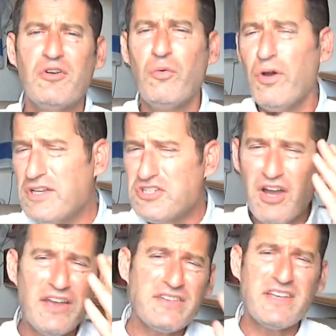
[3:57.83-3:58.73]
which
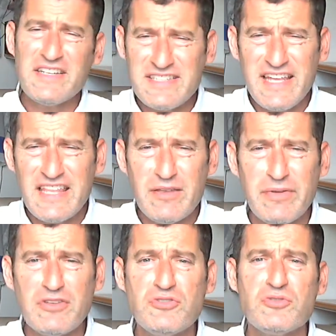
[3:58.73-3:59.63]
guy is going to say that
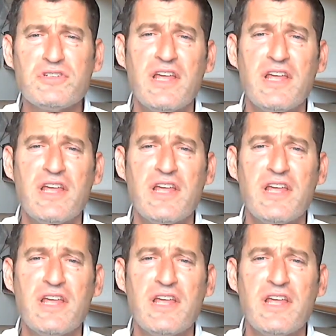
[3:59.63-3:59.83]
about the Jewish